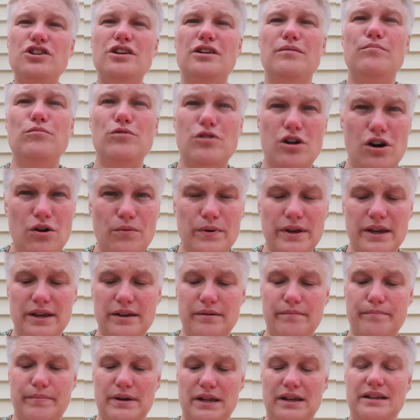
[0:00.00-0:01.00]
year I'm
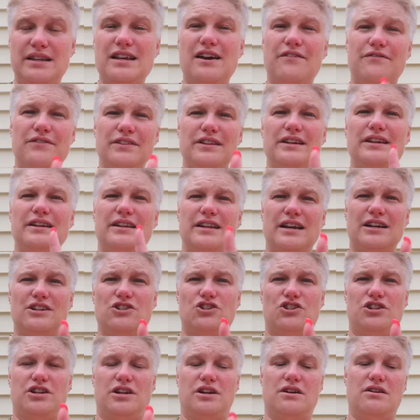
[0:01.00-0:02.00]
going, but definitely
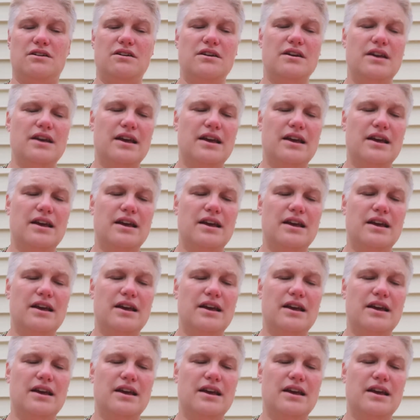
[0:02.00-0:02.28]
next year.